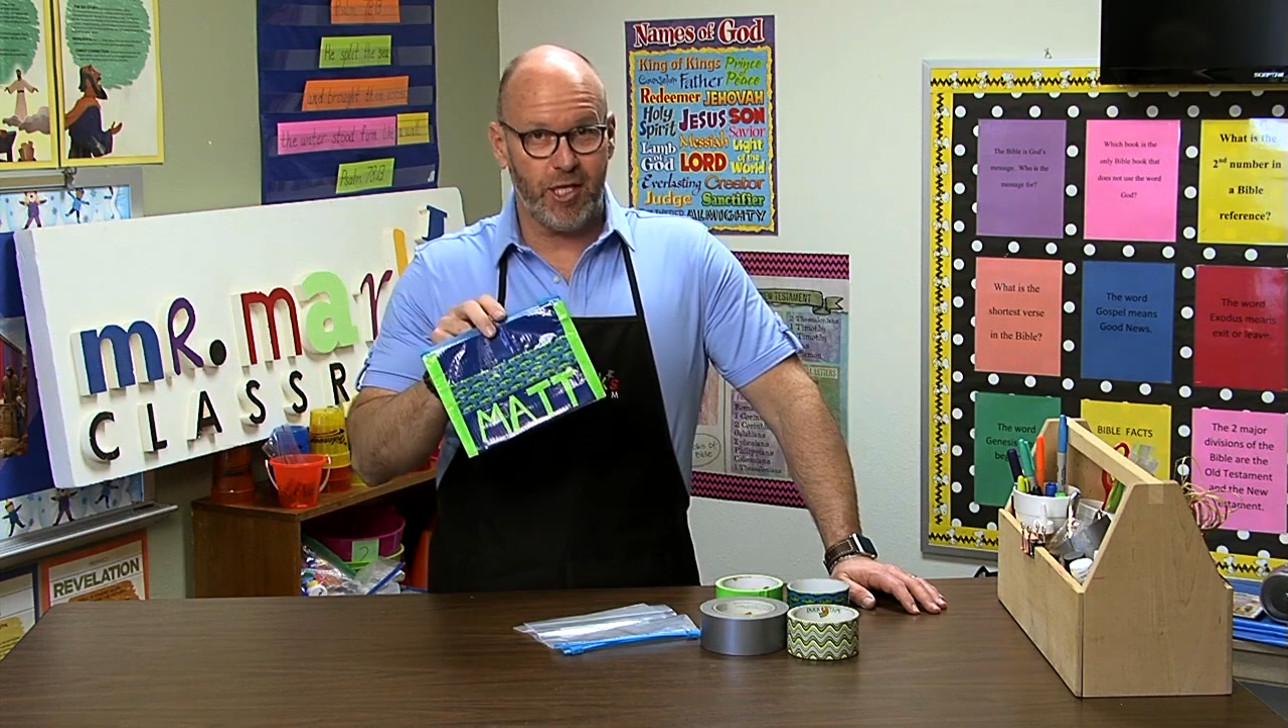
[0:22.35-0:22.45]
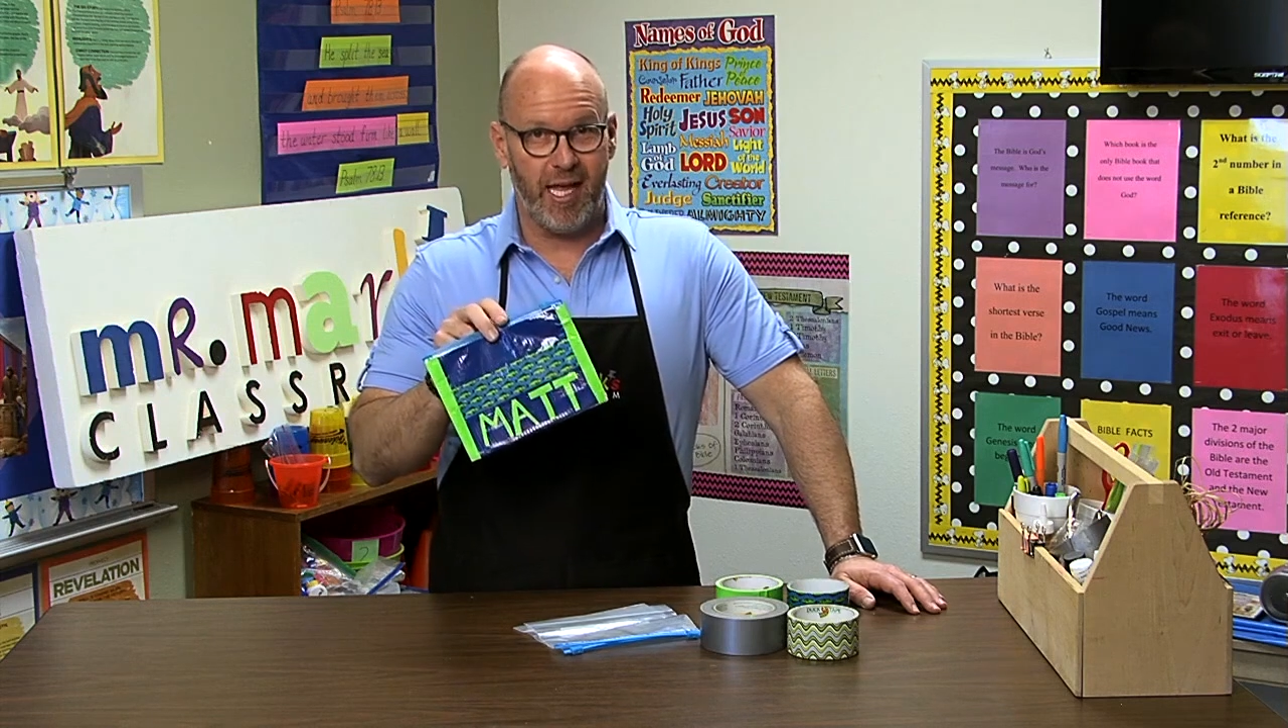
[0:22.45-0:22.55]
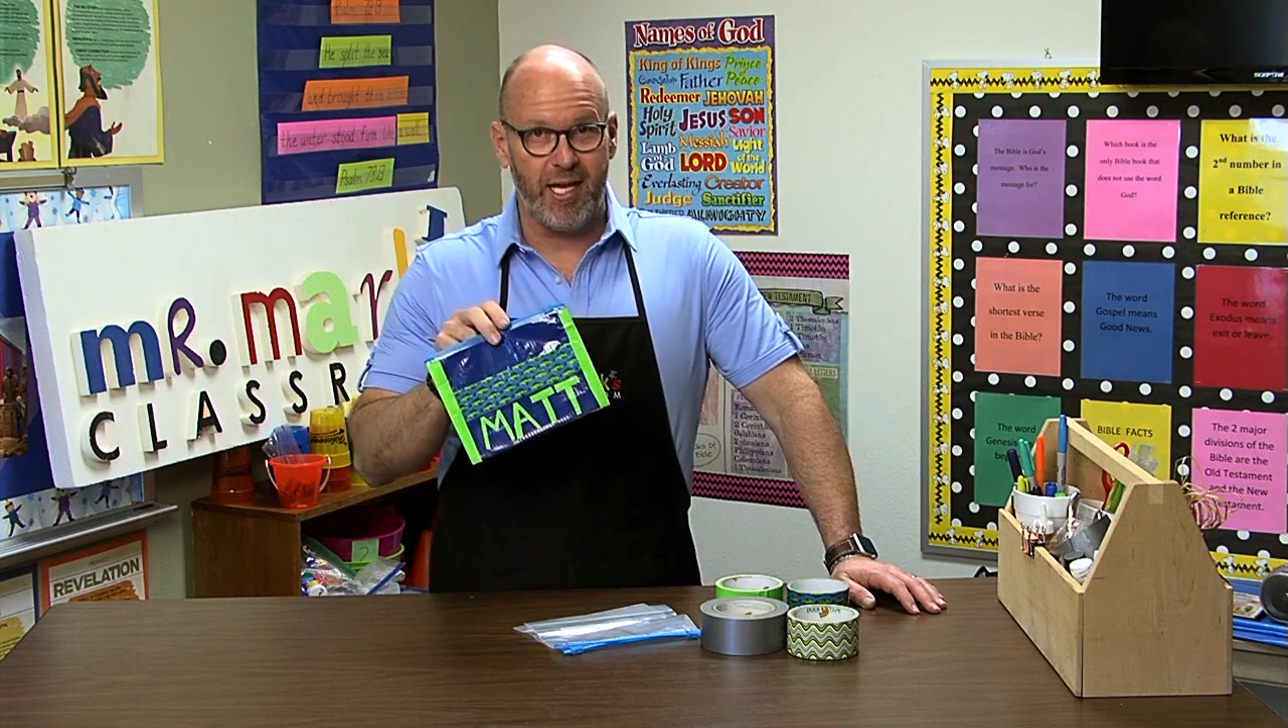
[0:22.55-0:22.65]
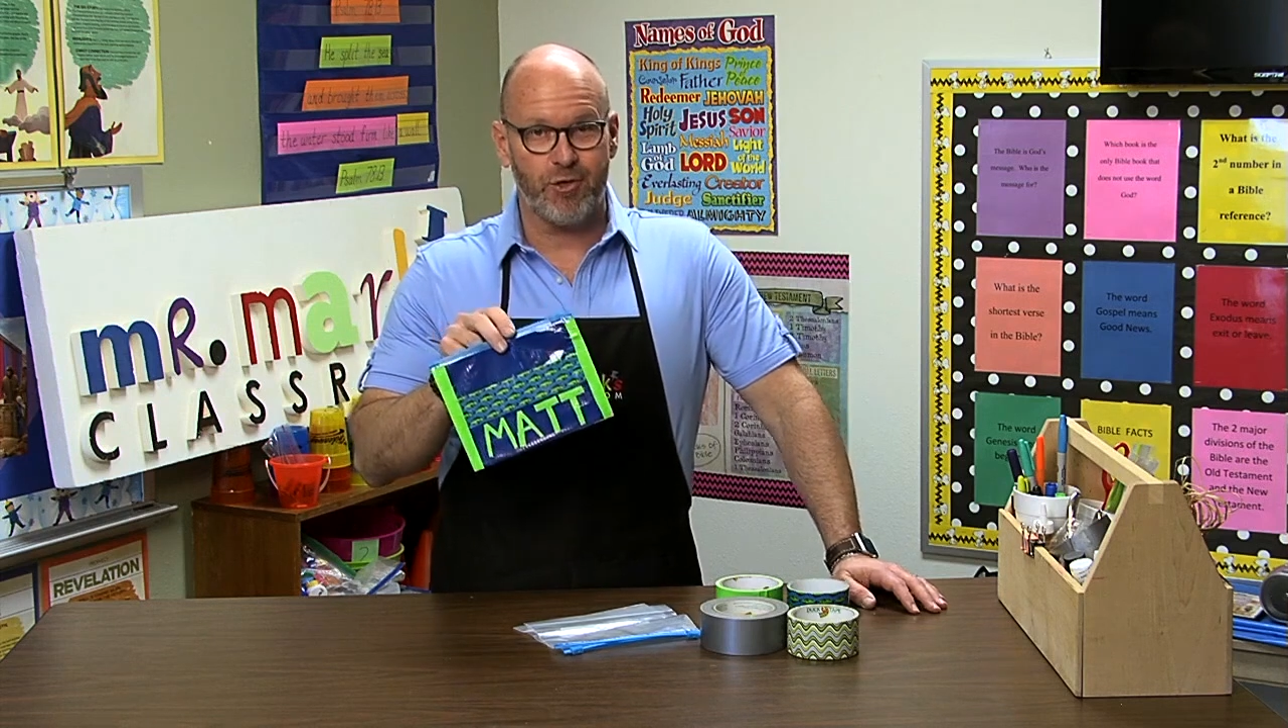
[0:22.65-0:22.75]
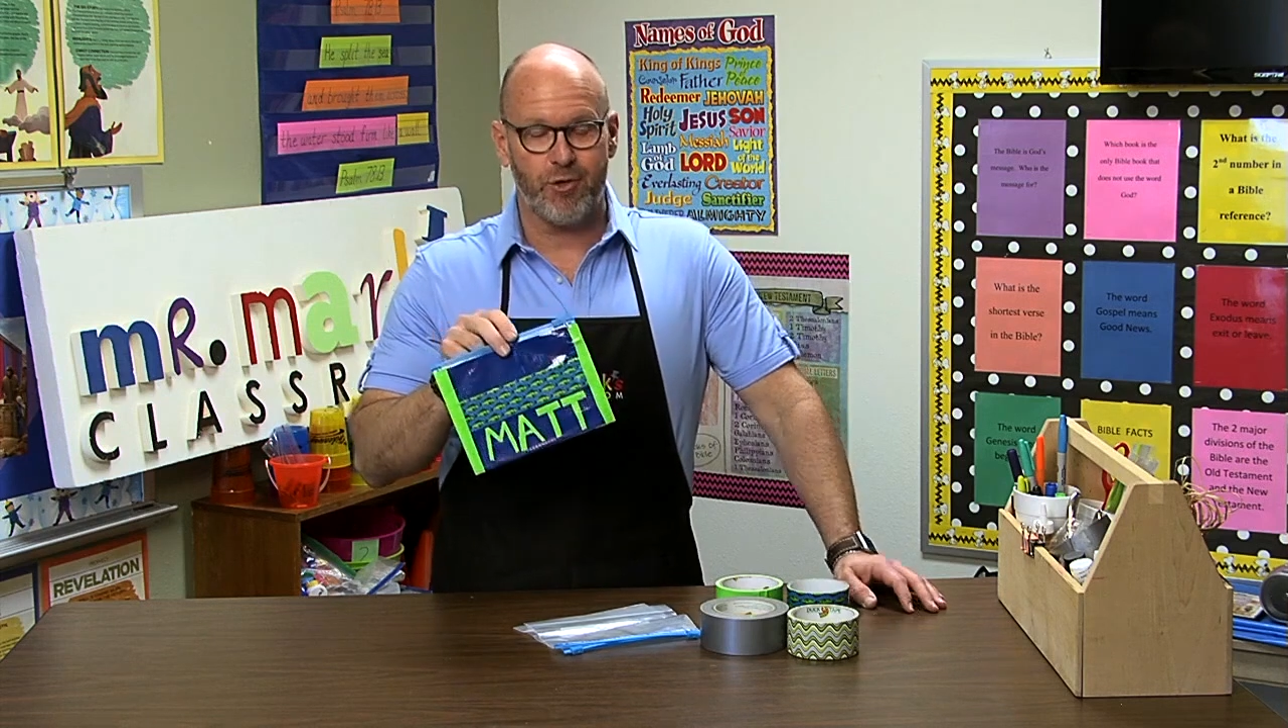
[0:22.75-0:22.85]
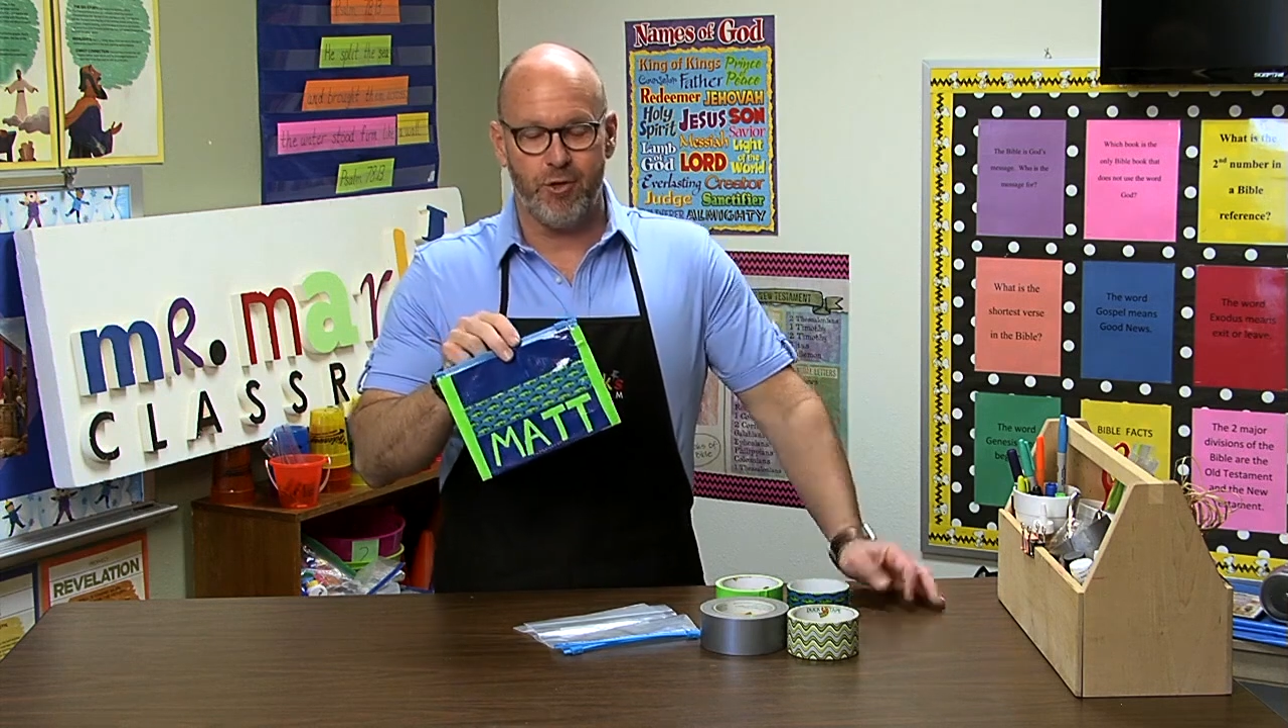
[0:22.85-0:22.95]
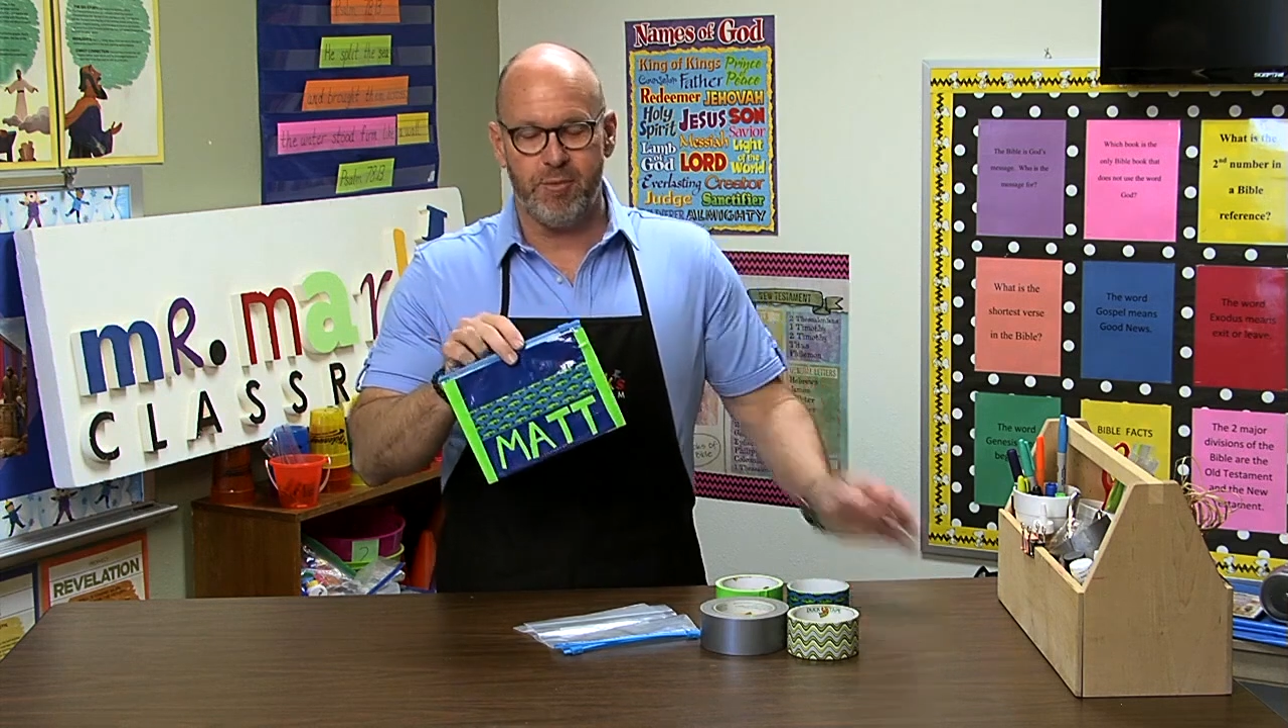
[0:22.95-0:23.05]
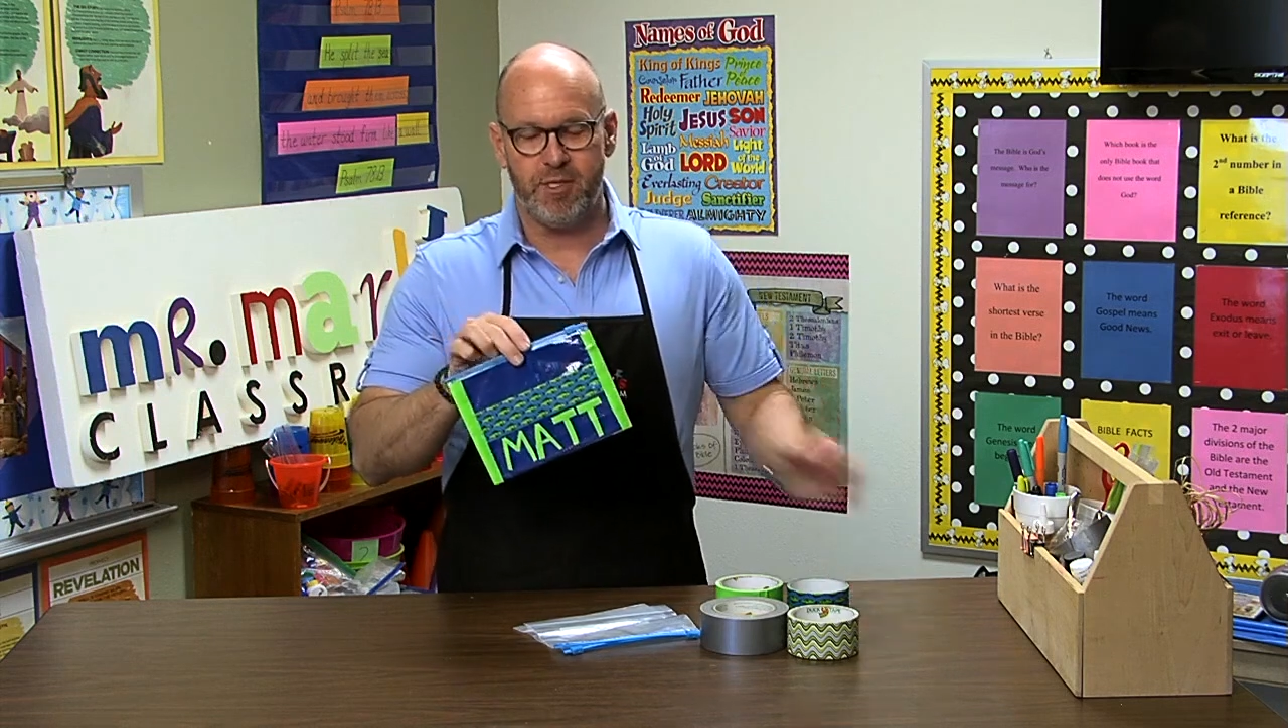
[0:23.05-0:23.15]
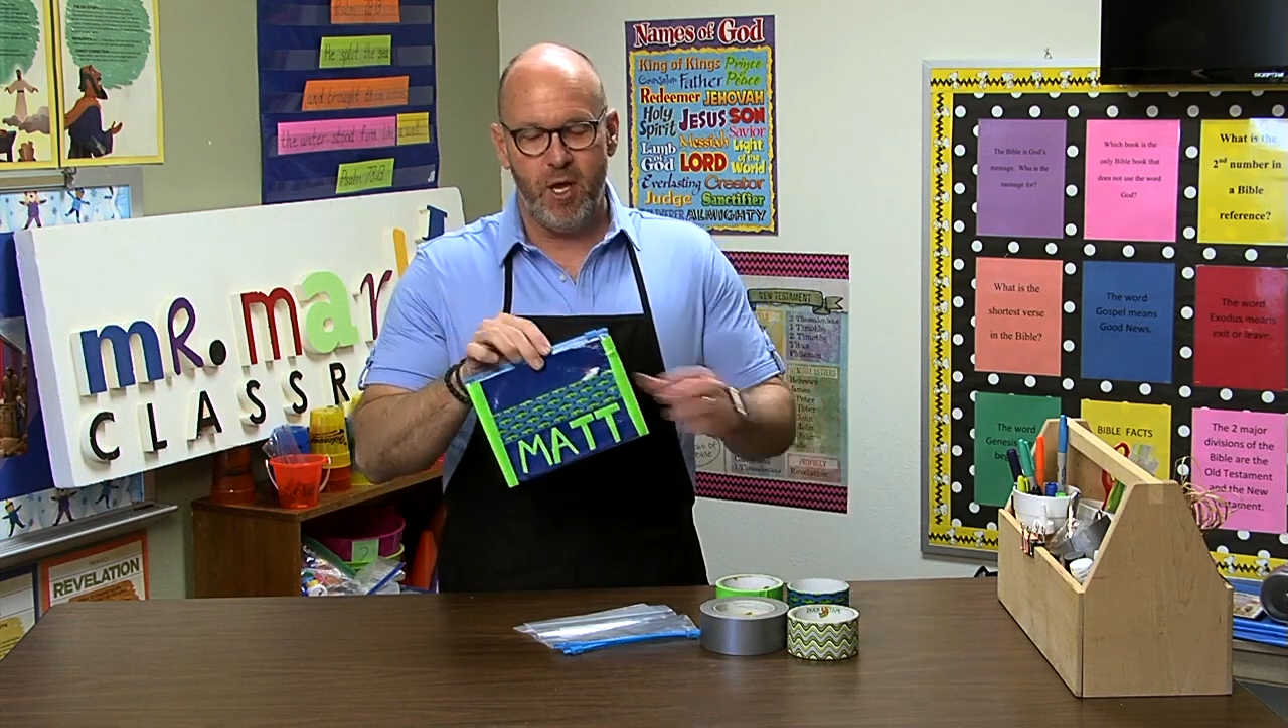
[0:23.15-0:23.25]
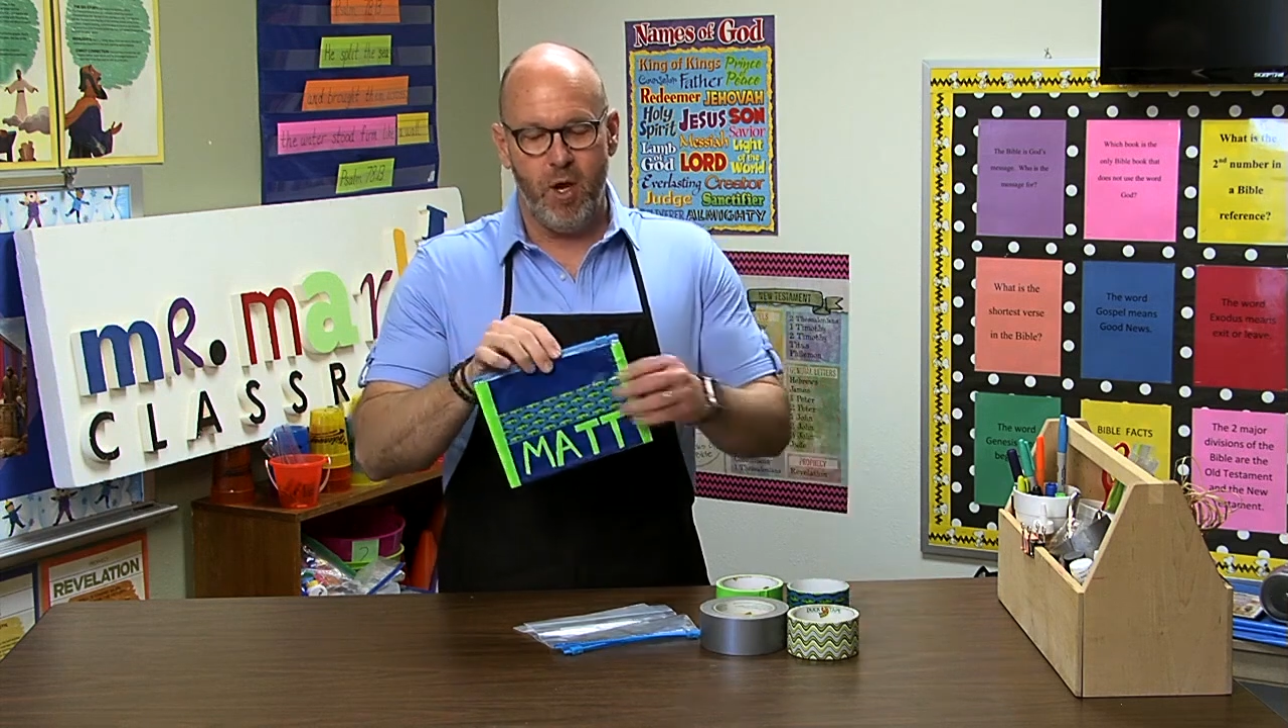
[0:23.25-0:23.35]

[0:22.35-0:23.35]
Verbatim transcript: classrooms